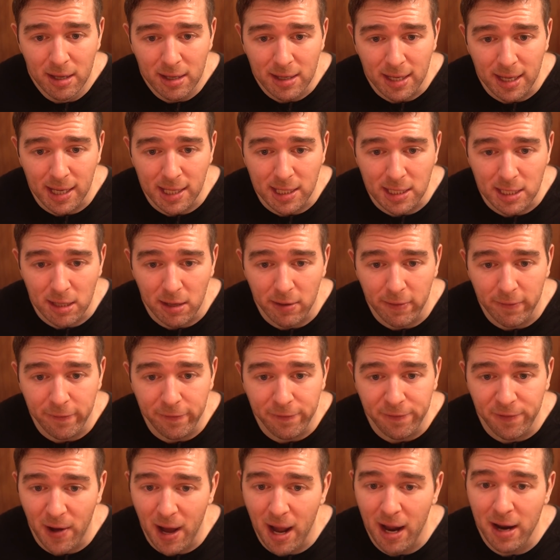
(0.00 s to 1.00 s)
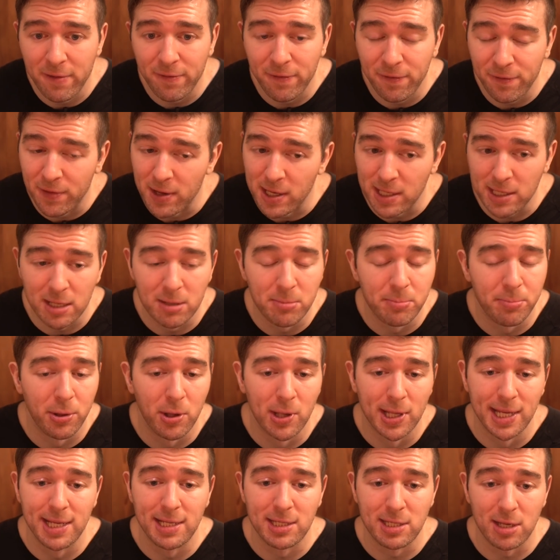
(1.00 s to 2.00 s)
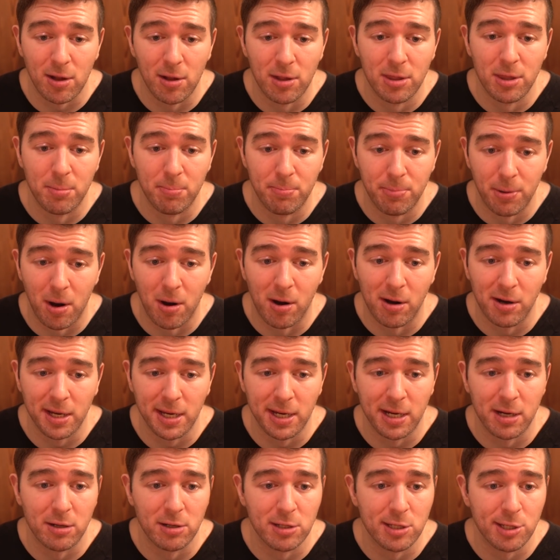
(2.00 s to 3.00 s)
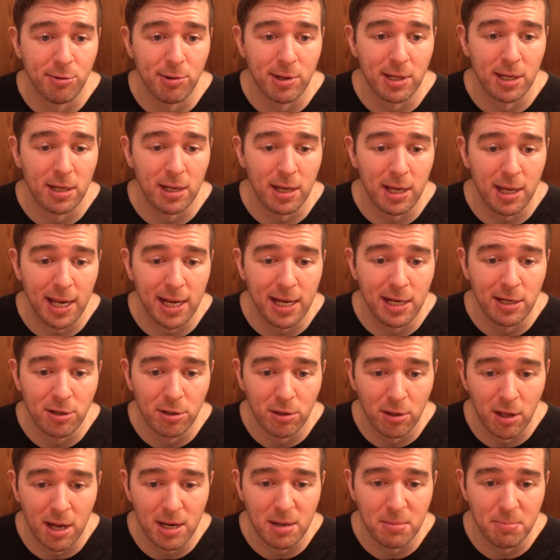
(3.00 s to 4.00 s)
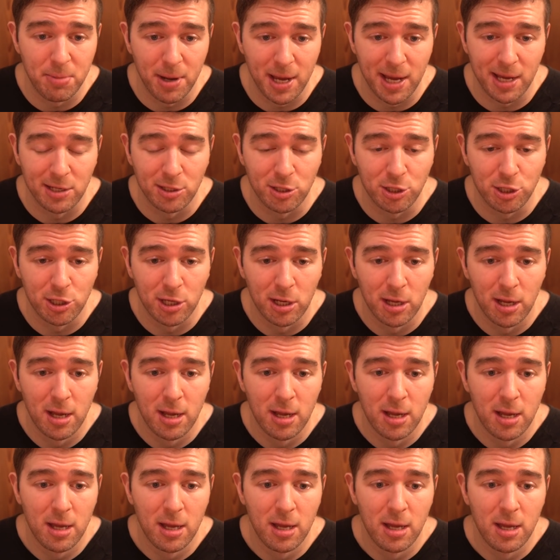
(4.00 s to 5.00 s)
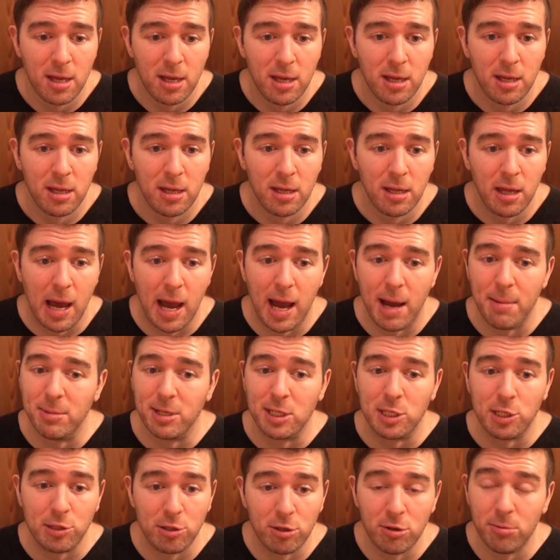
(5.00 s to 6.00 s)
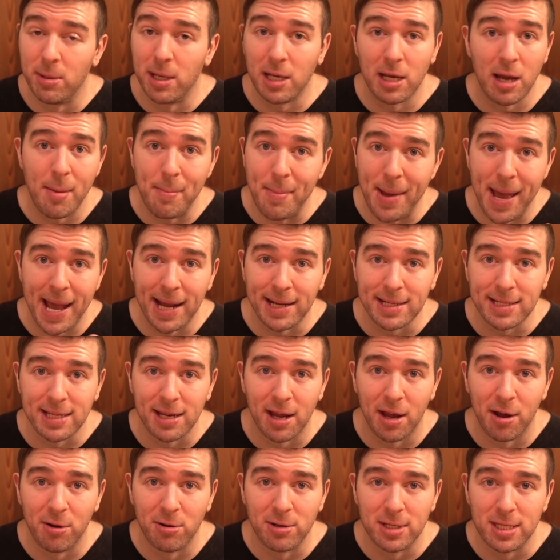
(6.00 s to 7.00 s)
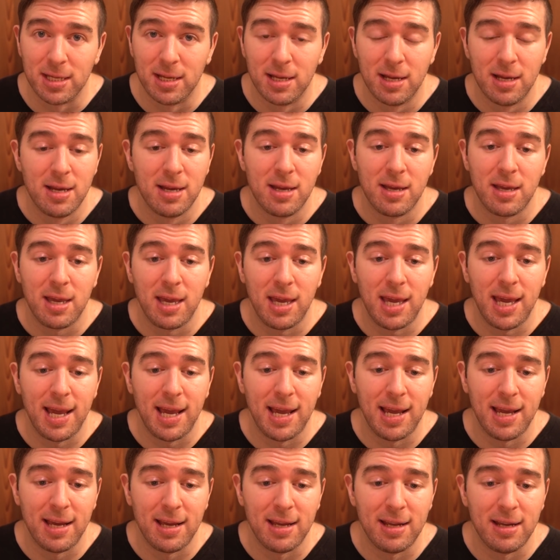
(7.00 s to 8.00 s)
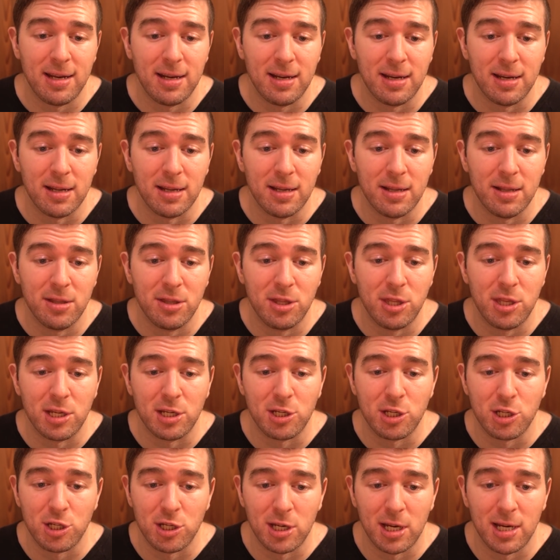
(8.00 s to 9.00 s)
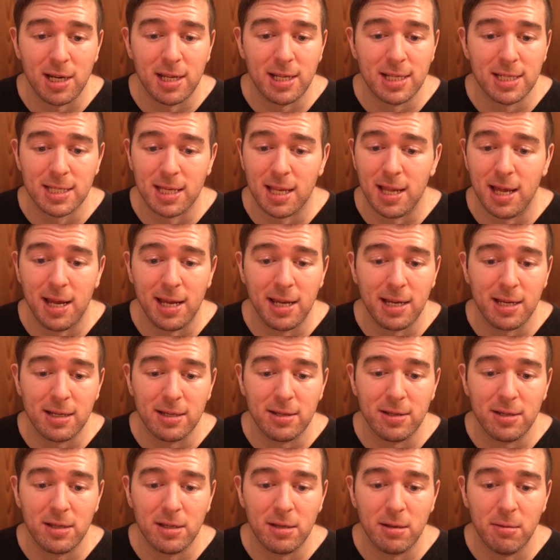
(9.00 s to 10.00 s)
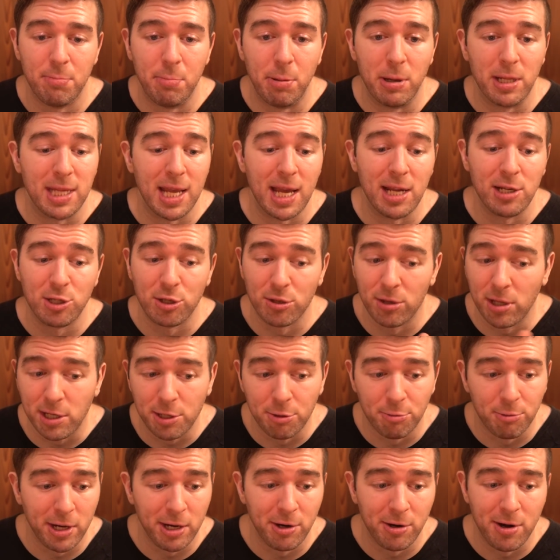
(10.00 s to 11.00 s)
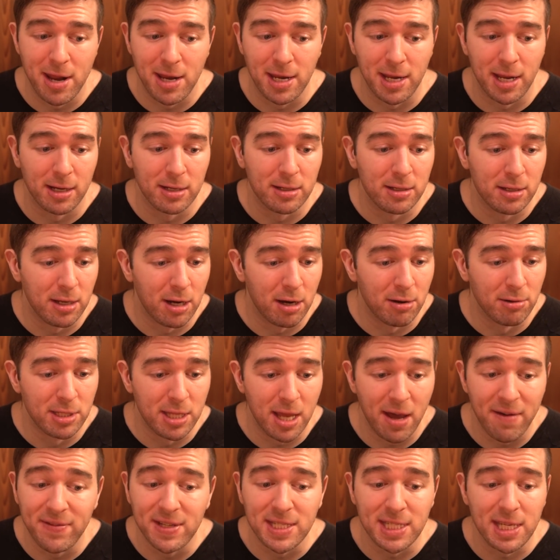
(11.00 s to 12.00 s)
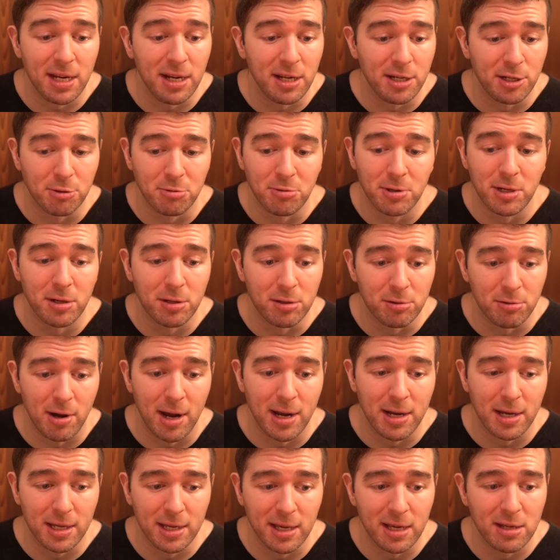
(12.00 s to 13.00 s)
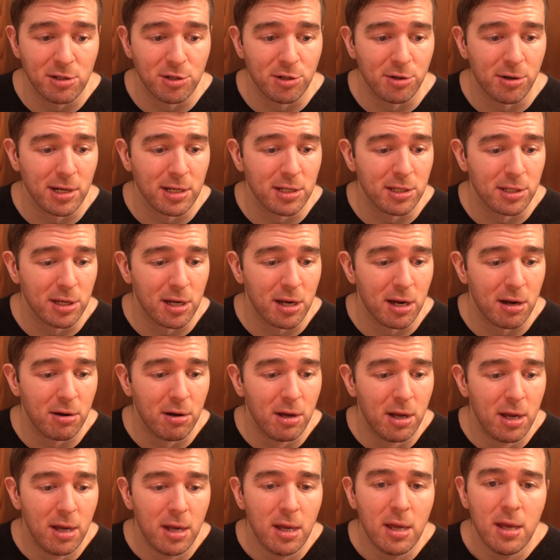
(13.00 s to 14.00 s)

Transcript: he has five fucking plates on the bar here doing an incline bench. I'm assuming a max out. And this shit is like potentially career ending, you know, devastating career threatening injury. So,